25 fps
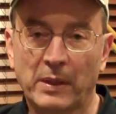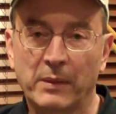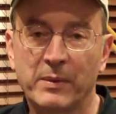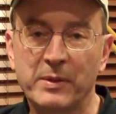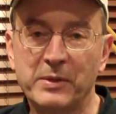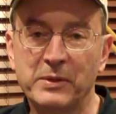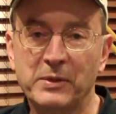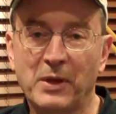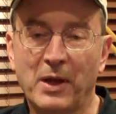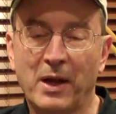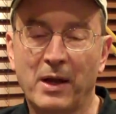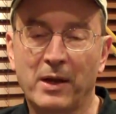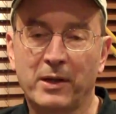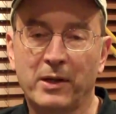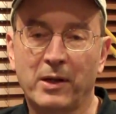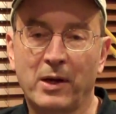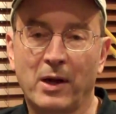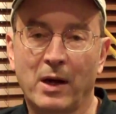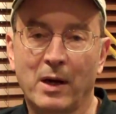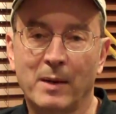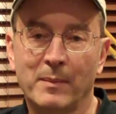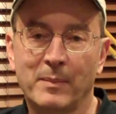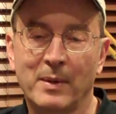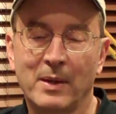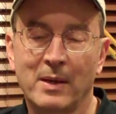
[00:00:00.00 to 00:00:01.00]
We saw a
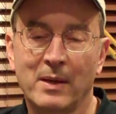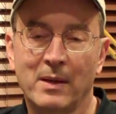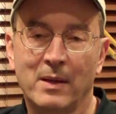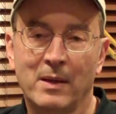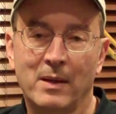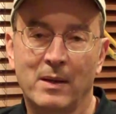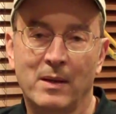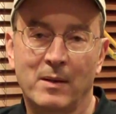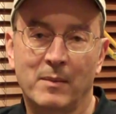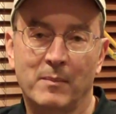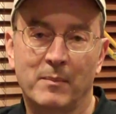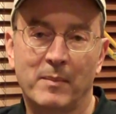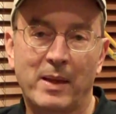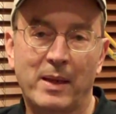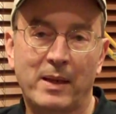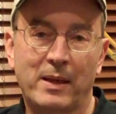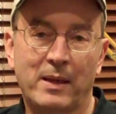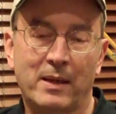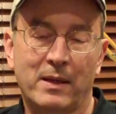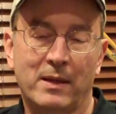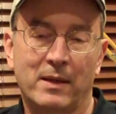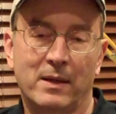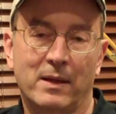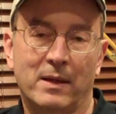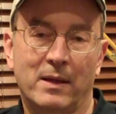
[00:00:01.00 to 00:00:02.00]
carp
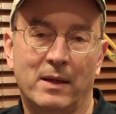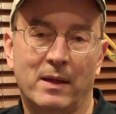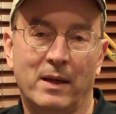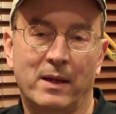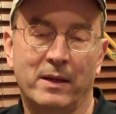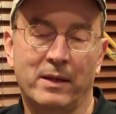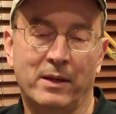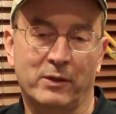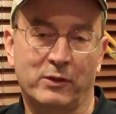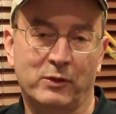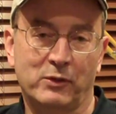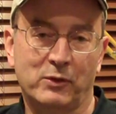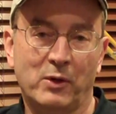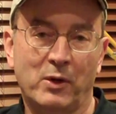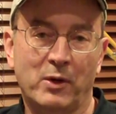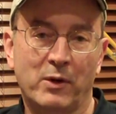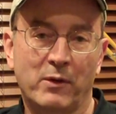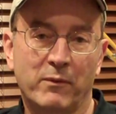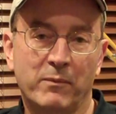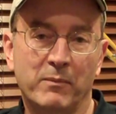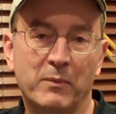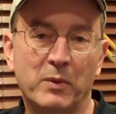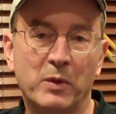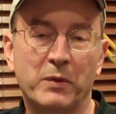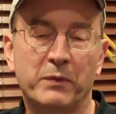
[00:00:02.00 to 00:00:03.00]
make an
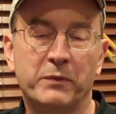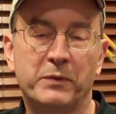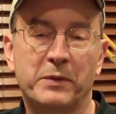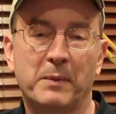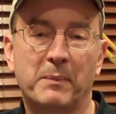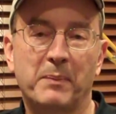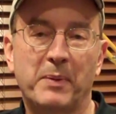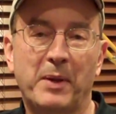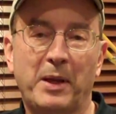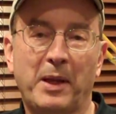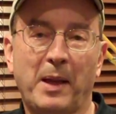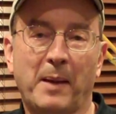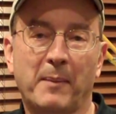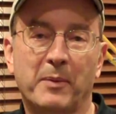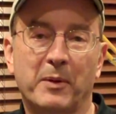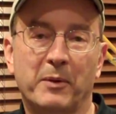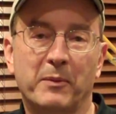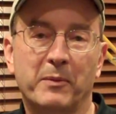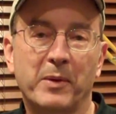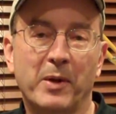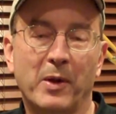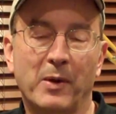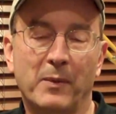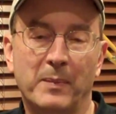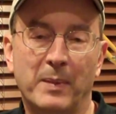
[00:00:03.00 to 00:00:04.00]
assertive move to pick up a
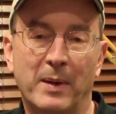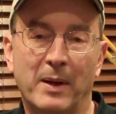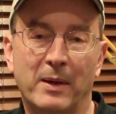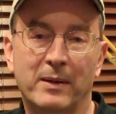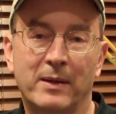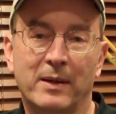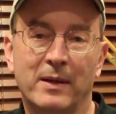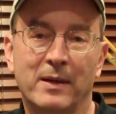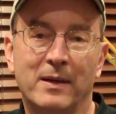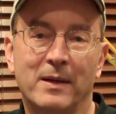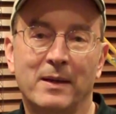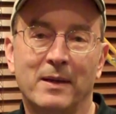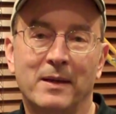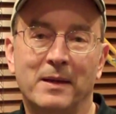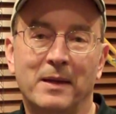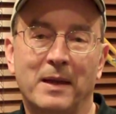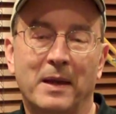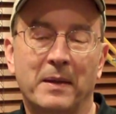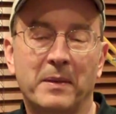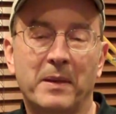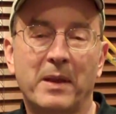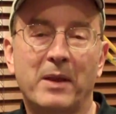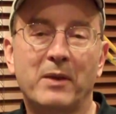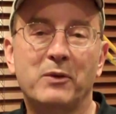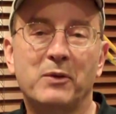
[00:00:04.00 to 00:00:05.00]
real bug,
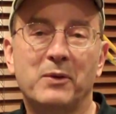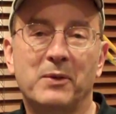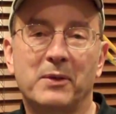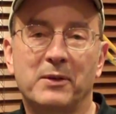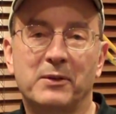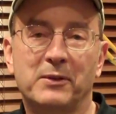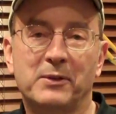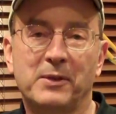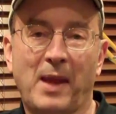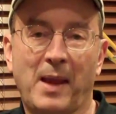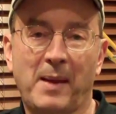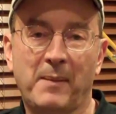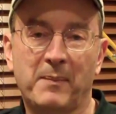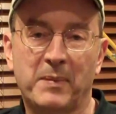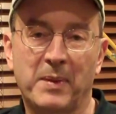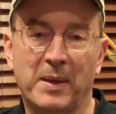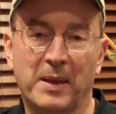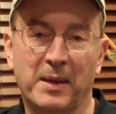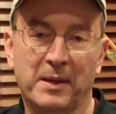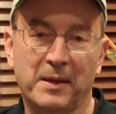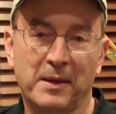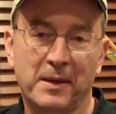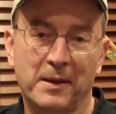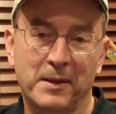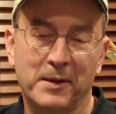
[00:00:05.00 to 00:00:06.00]
and then do the same
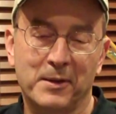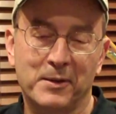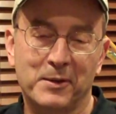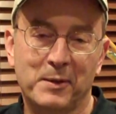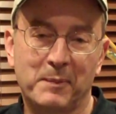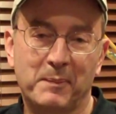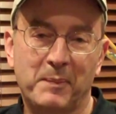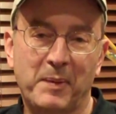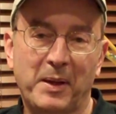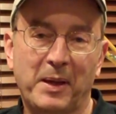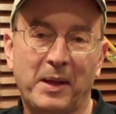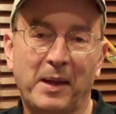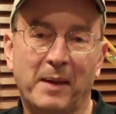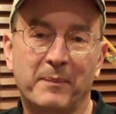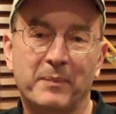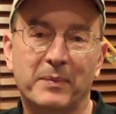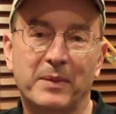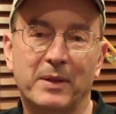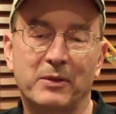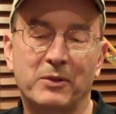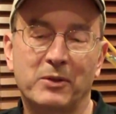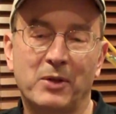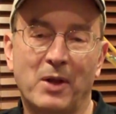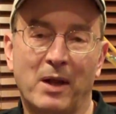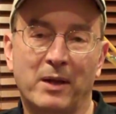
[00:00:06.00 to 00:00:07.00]
thing to pick up
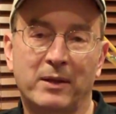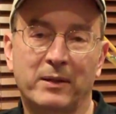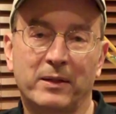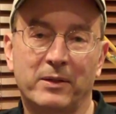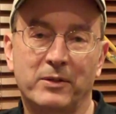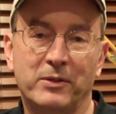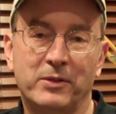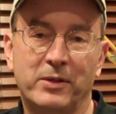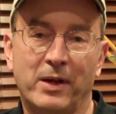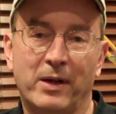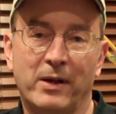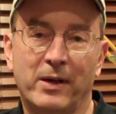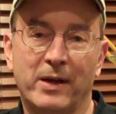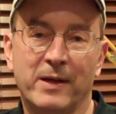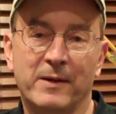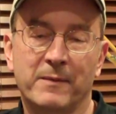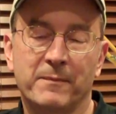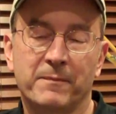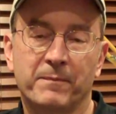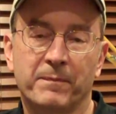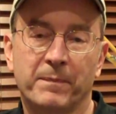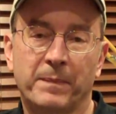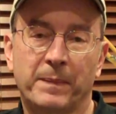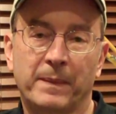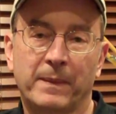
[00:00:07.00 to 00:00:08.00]
the chocolate cherry.
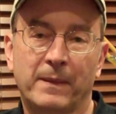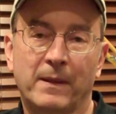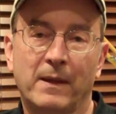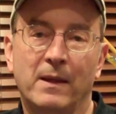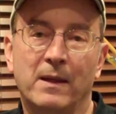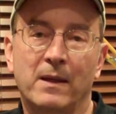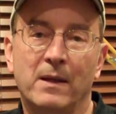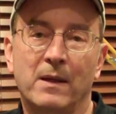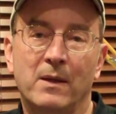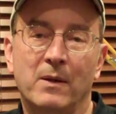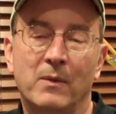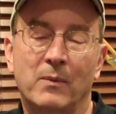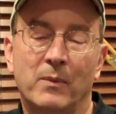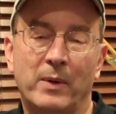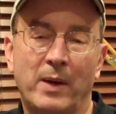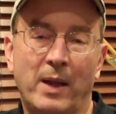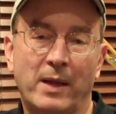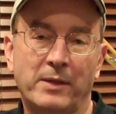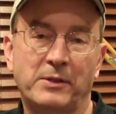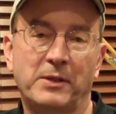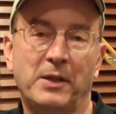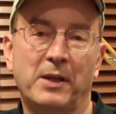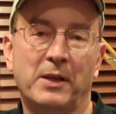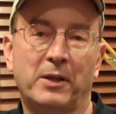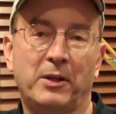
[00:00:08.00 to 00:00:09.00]
When I
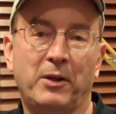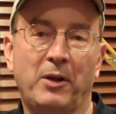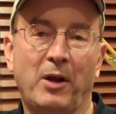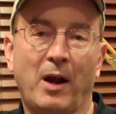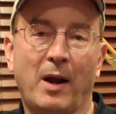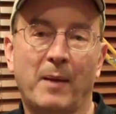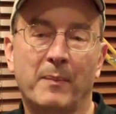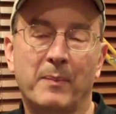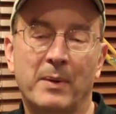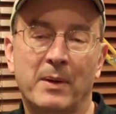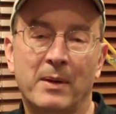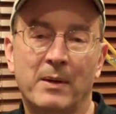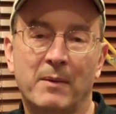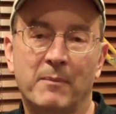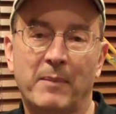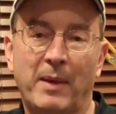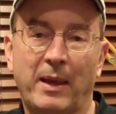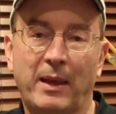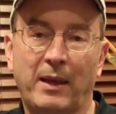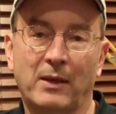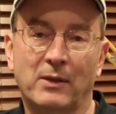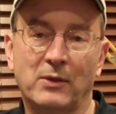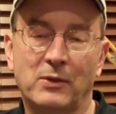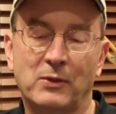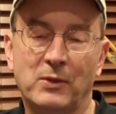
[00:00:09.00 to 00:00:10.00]
see a carp
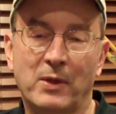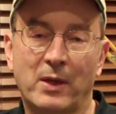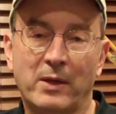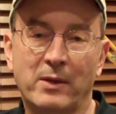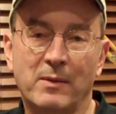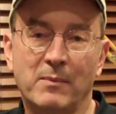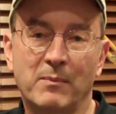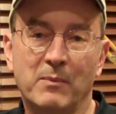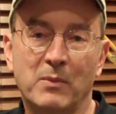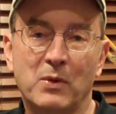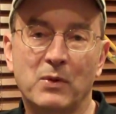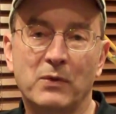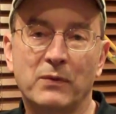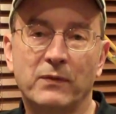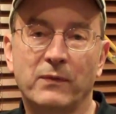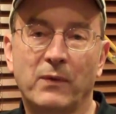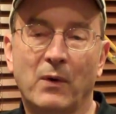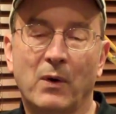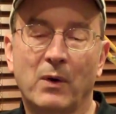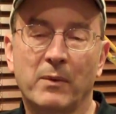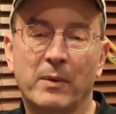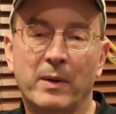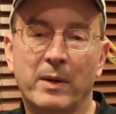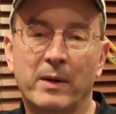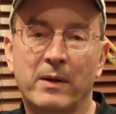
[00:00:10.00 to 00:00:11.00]
make a sudden move
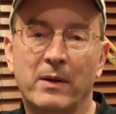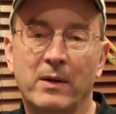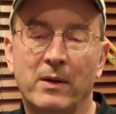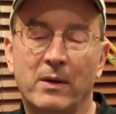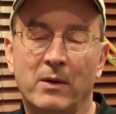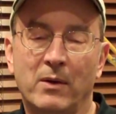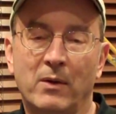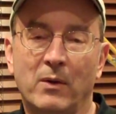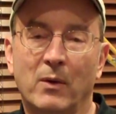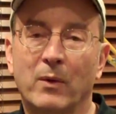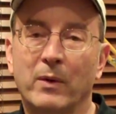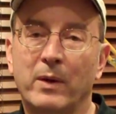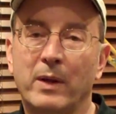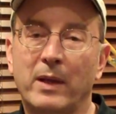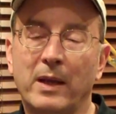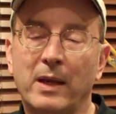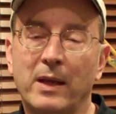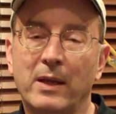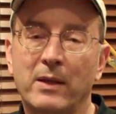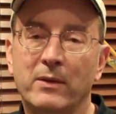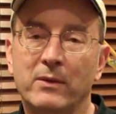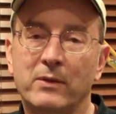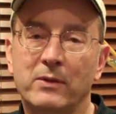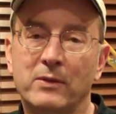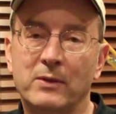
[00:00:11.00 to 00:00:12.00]
forward or to
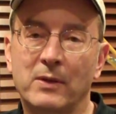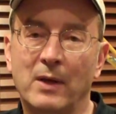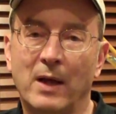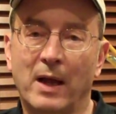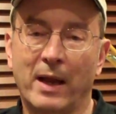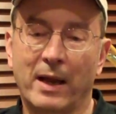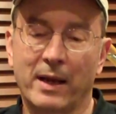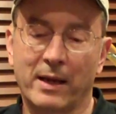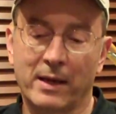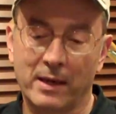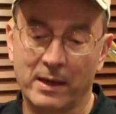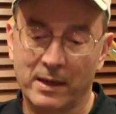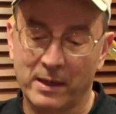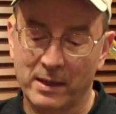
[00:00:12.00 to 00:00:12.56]
either side,